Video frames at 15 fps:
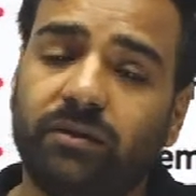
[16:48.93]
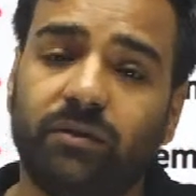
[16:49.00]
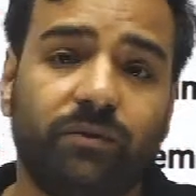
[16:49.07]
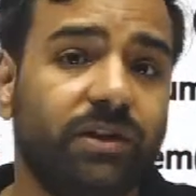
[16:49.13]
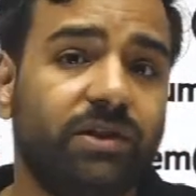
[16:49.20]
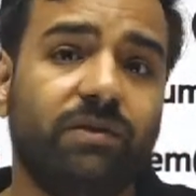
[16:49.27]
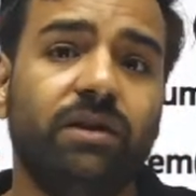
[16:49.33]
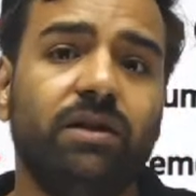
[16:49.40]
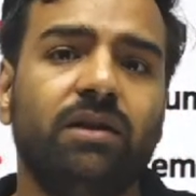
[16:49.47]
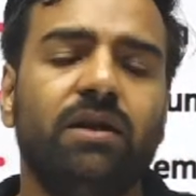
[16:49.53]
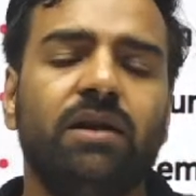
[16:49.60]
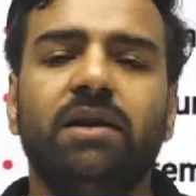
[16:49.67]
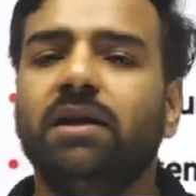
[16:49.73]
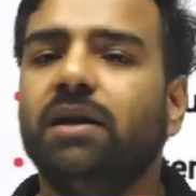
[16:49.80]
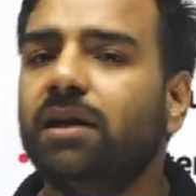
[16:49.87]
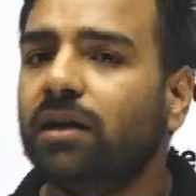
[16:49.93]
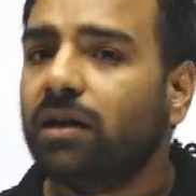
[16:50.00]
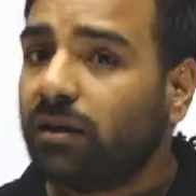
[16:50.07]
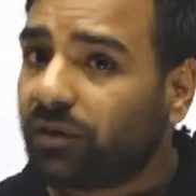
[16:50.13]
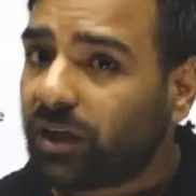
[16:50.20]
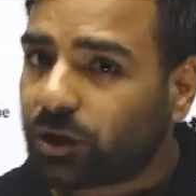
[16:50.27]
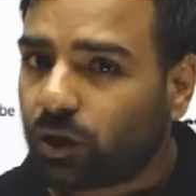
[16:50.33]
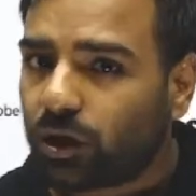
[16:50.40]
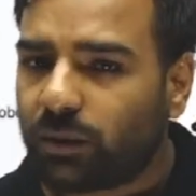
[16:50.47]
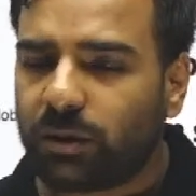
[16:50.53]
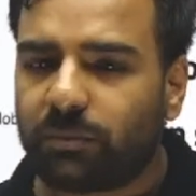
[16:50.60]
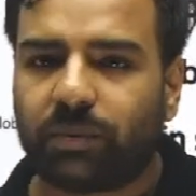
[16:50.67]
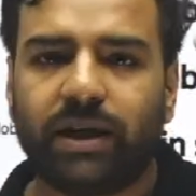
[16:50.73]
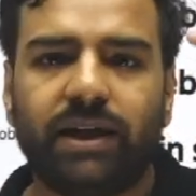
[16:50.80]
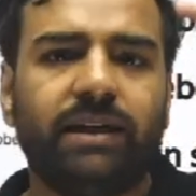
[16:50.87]
Which one? If I talk
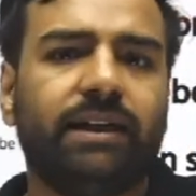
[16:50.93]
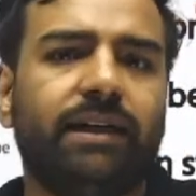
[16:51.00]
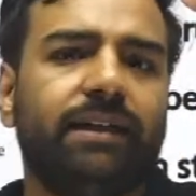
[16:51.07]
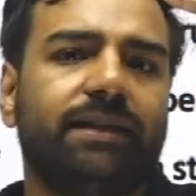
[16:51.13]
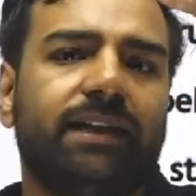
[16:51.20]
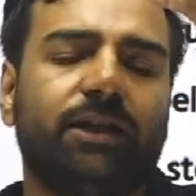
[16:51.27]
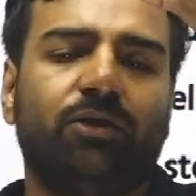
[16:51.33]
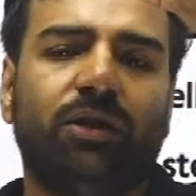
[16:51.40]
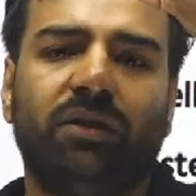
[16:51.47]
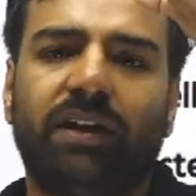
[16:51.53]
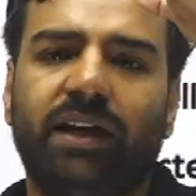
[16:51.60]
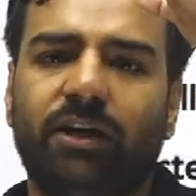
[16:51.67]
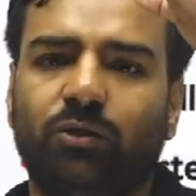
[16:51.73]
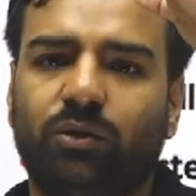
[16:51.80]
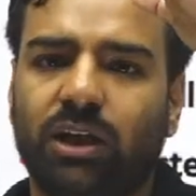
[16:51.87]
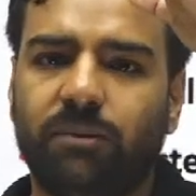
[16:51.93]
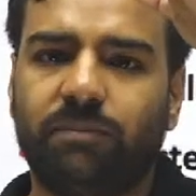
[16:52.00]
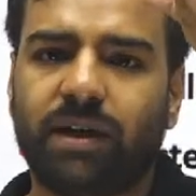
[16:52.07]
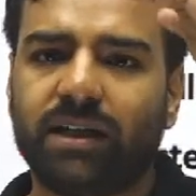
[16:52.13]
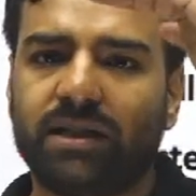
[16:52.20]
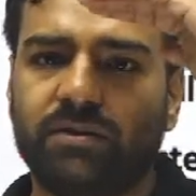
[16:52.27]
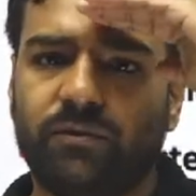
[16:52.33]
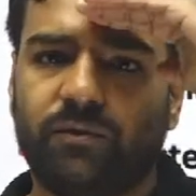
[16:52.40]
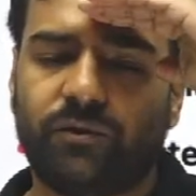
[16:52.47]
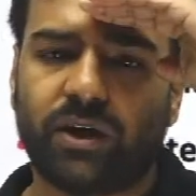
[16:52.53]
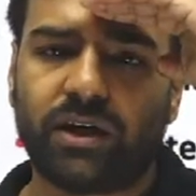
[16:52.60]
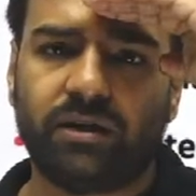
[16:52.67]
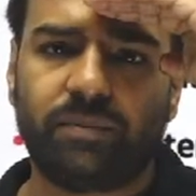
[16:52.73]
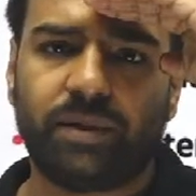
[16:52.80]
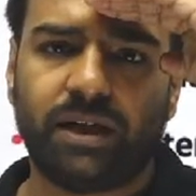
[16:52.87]
about brain, it is actually divided into three parts.
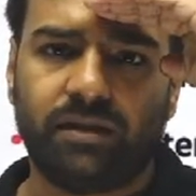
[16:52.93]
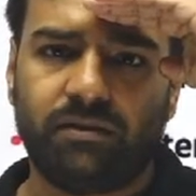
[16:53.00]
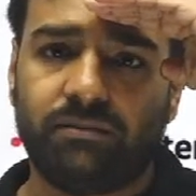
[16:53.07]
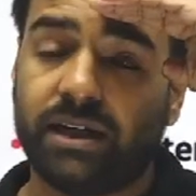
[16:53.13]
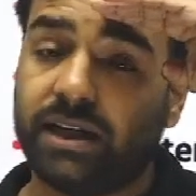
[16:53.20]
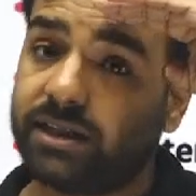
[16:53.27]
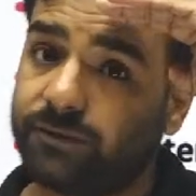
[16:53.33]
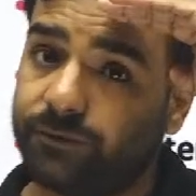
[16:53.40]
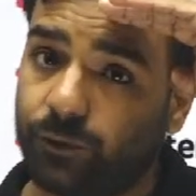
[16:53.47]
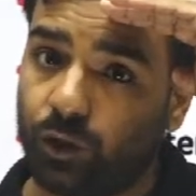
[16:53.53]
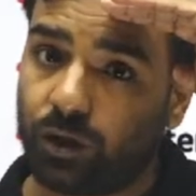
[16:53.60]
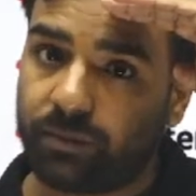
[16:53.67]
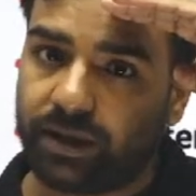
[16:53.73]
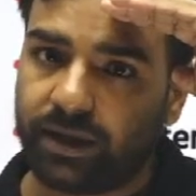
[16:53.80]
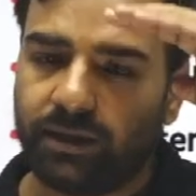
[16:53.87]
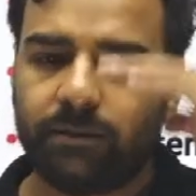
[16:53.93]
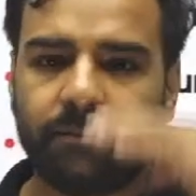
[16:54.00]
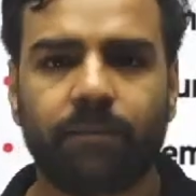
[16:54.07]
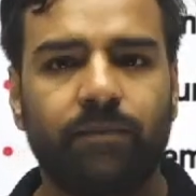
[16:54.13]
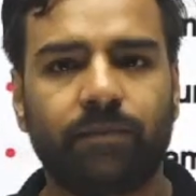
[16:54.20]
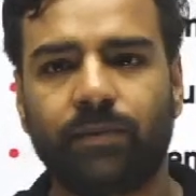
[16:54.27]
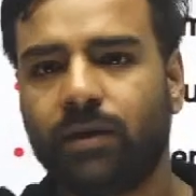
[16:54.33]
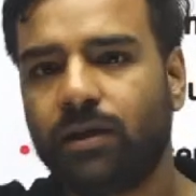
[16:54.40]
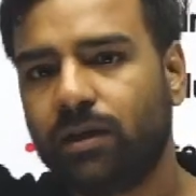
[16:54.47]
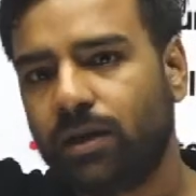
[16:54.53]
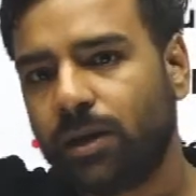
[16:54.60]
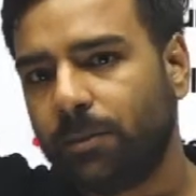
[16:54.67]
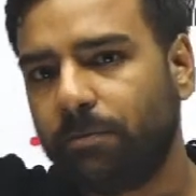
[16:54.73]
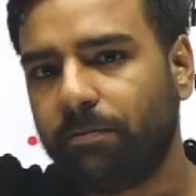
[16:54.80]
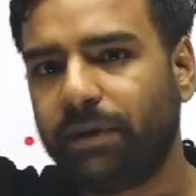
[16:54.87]
Front brain, that is forebrain,
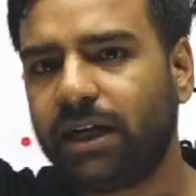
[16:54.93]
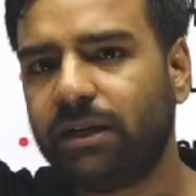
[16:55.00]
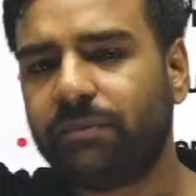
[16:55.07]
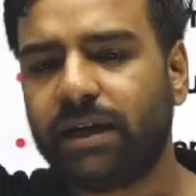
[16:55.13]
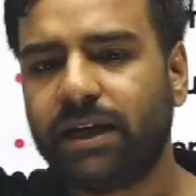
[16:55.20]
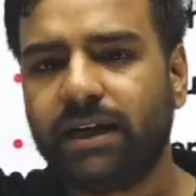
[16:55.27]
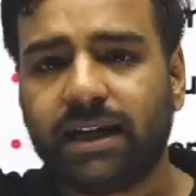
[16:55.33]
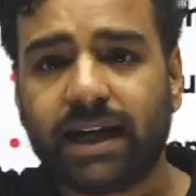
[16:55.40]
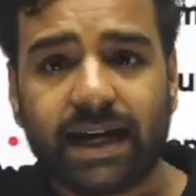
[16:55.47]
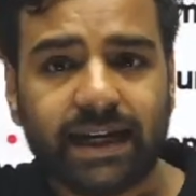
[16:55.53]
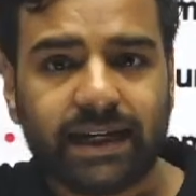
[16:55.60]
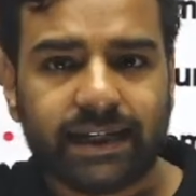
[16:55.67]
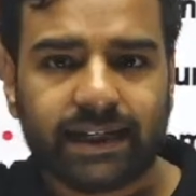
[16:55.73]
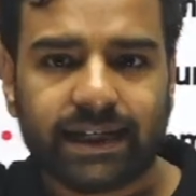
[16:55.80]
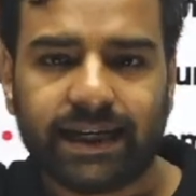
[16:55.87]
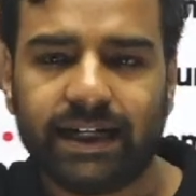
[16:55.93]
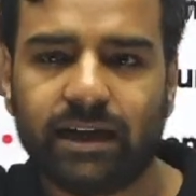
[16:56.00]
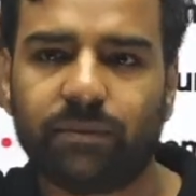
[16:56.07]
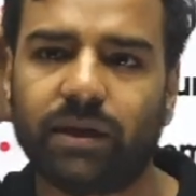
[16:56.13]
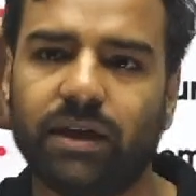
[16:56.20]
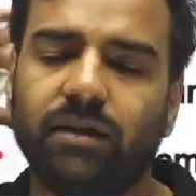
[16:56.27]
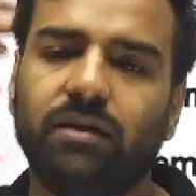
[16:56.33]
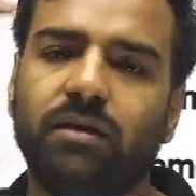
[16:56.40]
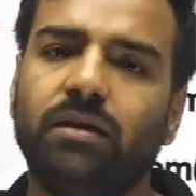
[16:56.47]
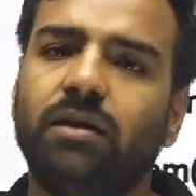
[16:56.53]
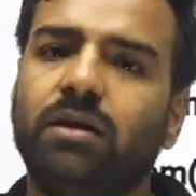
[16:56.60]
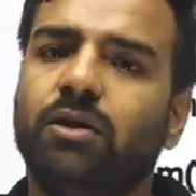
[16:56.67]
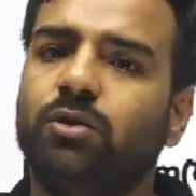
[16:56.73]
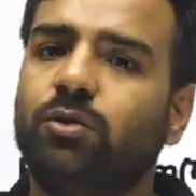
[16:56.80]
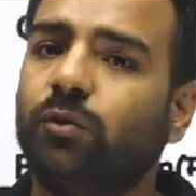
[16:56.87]
midbrain and hindbrain.
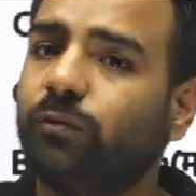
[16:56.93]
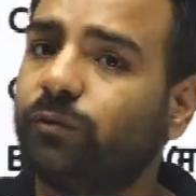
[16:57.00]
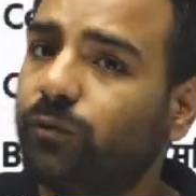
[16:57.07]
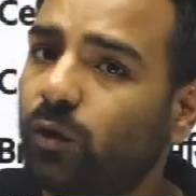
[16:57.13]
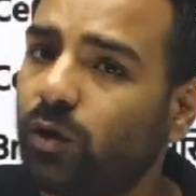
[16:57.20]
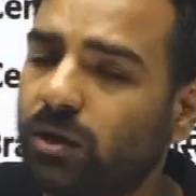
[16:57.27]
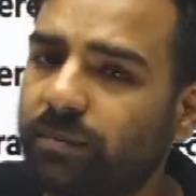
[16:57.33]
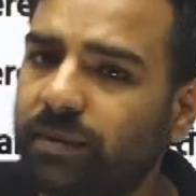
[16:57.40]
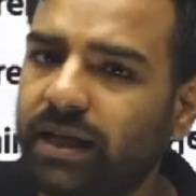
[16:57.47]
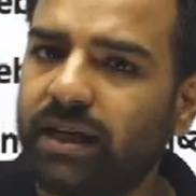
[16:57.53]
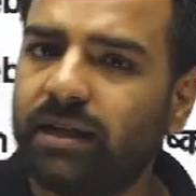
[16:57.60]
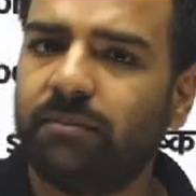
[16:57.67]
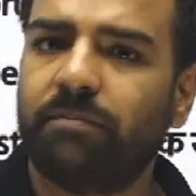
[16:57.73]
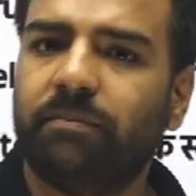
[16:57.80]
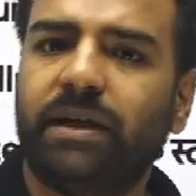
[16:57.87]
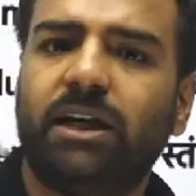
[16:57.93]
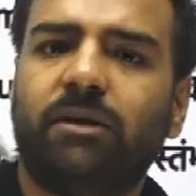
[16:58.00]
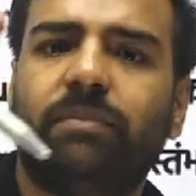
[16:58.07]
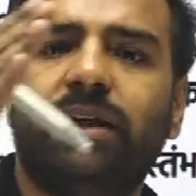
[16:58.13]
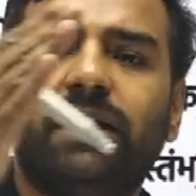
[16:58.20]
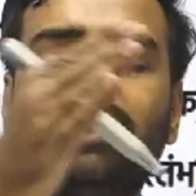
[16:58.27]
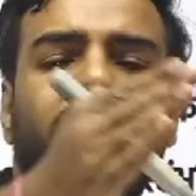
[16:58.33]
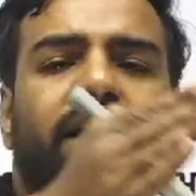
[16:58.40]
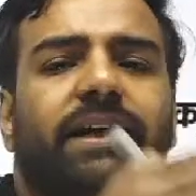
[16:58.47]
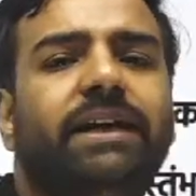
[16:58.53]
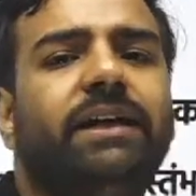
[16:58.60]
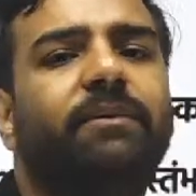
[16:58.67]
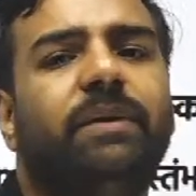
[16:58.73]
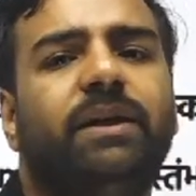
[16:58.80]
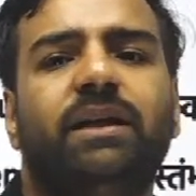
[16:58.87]
So forebrain, midbrain,
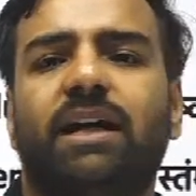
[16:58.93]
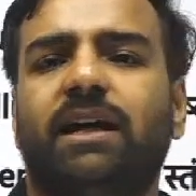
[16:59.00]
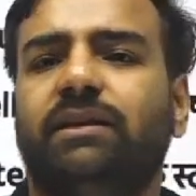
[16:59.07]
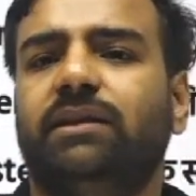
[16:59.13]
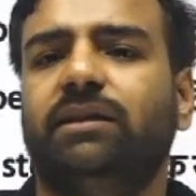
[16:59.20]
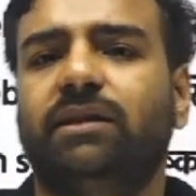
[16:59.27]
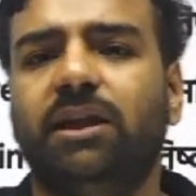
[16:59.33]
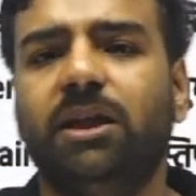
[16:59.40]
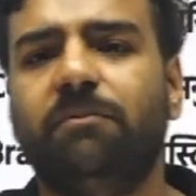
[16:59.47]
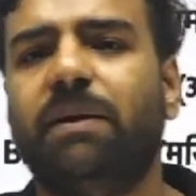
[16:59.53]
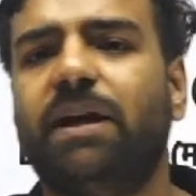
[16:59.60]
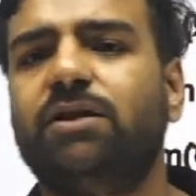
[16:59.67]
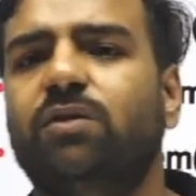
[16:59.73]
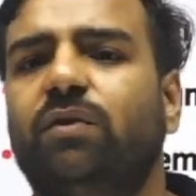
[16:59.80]
hindbrain are the three parts